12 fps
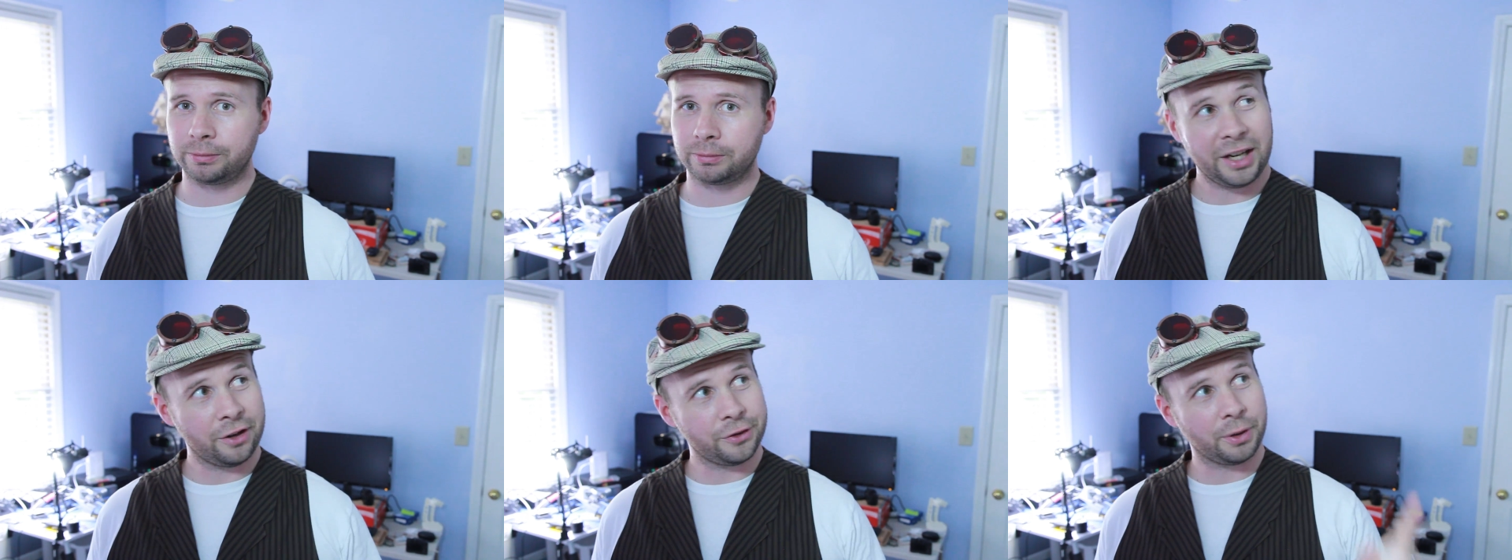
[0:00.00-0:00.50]

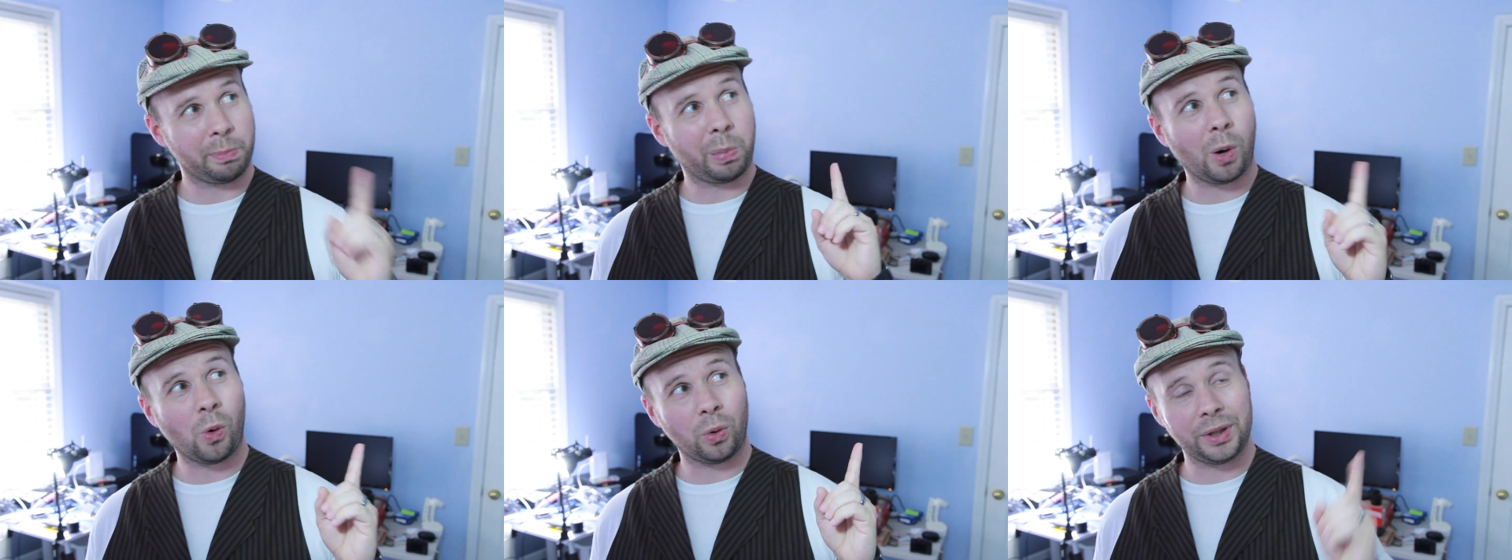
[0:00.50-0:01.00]
Here's a
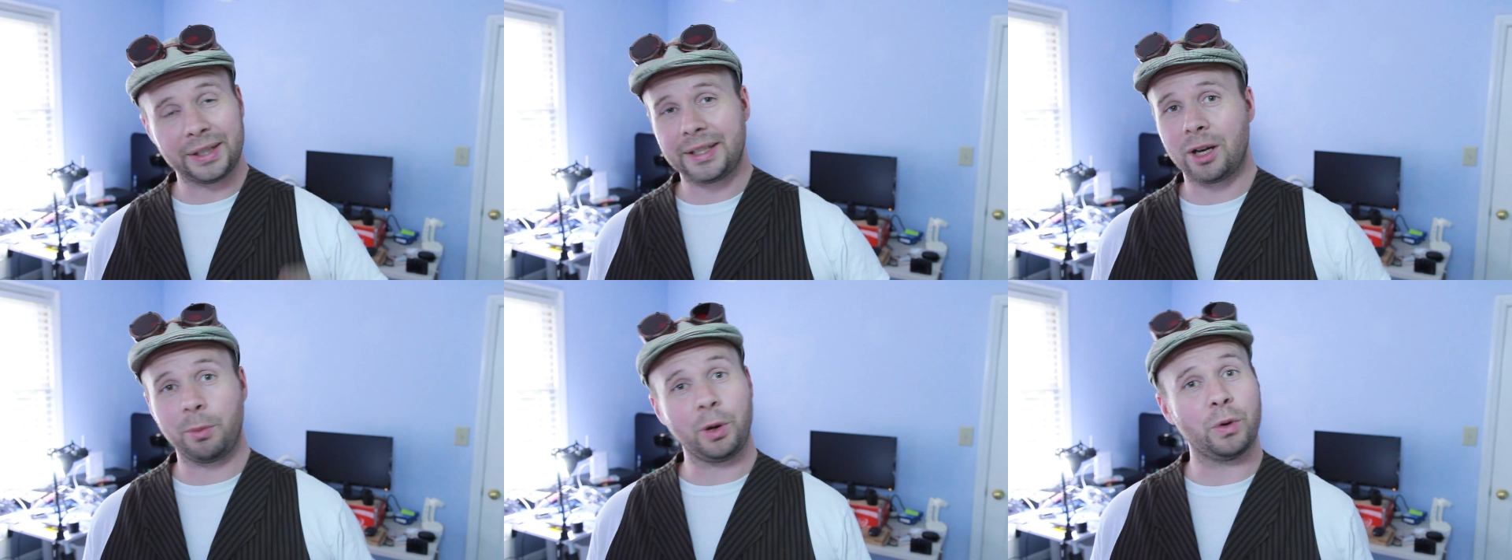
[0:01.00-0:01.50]
poll to
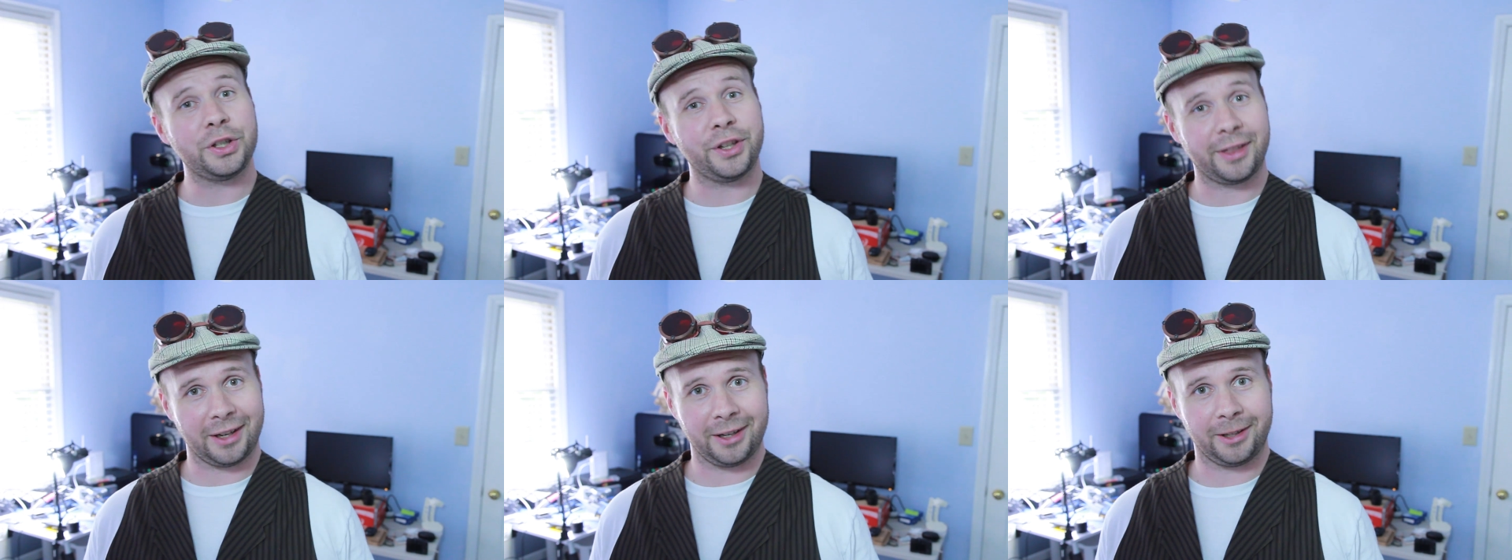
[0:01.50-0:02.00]
tell me what you
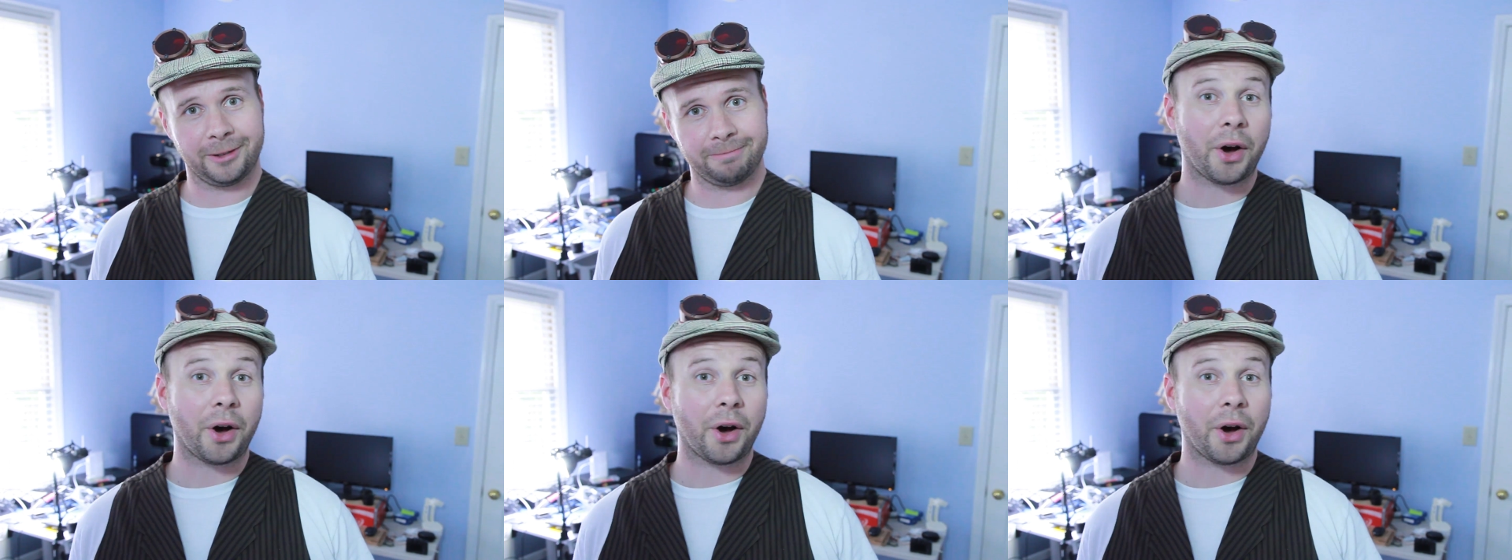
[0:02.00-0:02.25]
think.